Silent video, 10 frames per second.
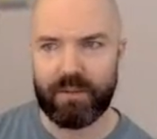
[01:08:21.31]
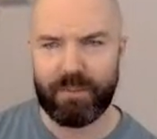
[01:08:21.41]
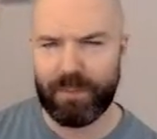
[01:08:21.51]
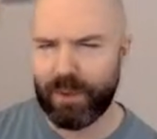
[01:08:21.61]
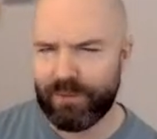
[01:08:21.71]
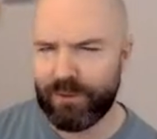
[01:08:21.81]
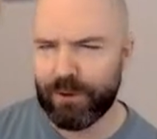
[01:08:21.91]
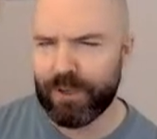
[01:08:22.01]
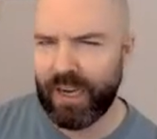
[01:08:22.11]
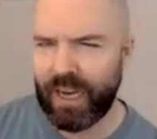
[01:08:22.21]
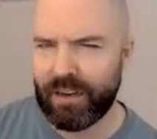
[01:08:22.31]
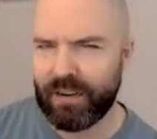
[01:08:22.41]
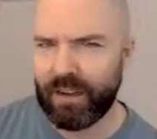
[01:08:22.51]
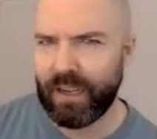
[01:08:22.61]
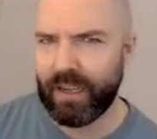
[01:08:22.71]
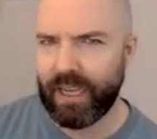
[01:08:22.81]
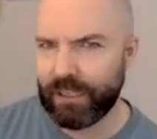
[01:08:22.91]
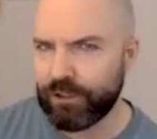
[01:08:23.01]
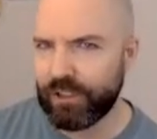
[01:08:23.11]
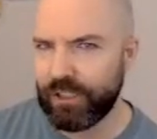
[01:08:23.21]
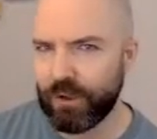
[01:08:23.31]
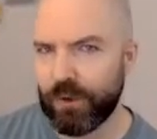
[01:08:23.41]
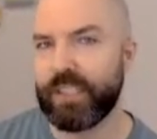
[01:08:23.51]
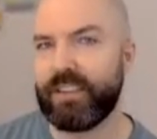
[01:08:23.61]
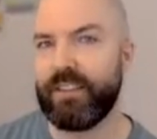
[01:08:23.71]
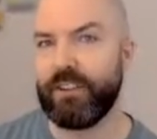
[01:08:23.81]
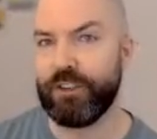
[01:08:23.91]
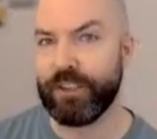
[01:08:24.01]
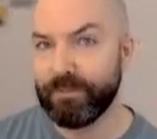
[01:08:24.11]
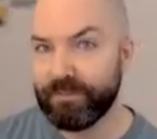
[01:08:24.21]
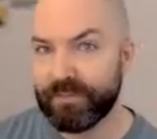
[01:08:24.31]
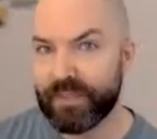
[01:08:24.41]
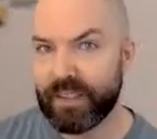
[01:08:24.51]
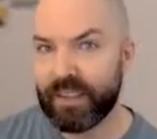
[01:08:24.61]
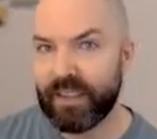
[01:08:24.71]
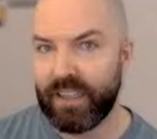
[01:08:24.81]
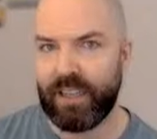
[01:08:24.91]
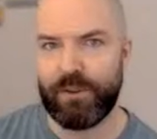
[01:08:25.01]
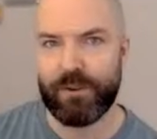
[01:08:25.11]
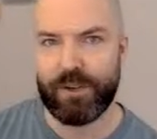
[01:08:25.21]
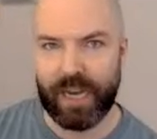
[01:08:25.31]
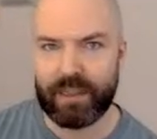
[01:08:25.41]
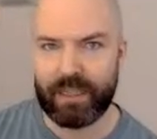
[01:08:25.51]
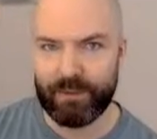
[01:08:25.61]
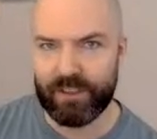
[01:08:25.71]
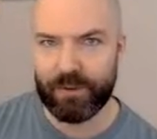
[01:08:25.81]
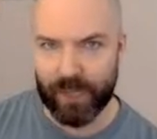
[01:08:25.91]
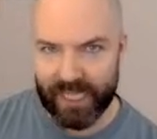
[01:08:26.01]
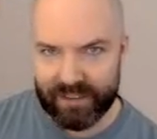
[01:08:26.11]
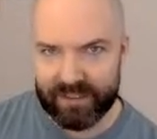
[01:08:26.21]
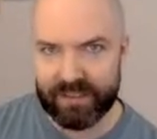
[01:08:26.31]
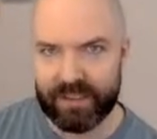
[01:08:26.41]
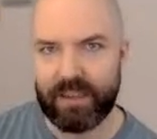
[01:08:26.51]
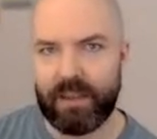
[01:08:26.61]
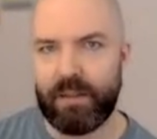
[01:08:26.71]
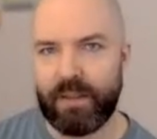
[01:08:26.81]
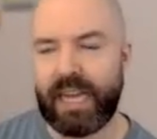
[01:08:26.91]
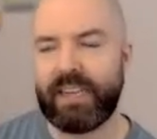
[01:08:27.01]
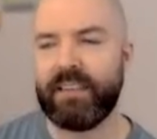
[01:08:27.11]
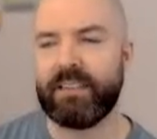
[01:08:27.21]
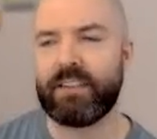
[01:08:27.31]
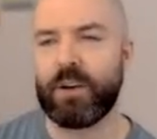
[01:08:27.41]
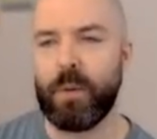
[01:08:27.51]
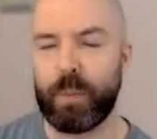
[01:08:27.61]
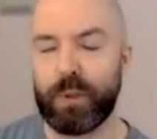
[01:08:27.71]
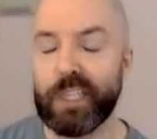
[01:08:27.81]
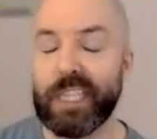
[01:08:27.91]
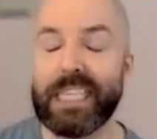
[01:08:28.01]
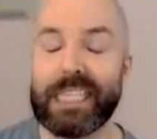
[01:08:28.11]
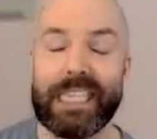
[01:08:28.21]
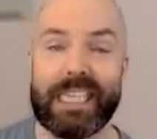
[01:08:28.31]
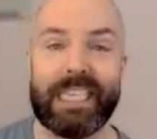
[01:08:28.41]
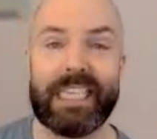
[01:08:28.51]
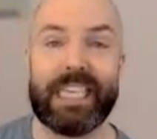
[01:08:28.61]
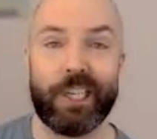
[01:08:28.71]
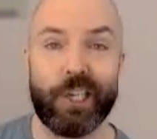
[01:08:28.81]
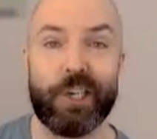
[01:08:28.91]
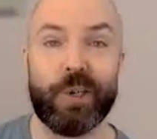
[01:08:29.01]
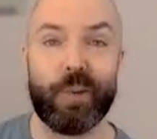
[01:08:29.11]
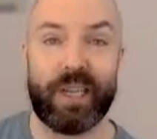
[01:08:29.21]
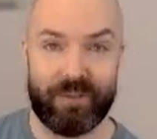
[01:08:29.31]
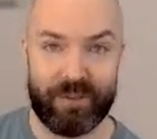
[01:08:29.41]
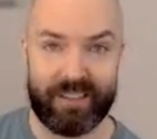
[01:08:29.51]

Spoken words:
But if you're not actually going to the gym, if you're not lifting weights, that is completely irrelevant.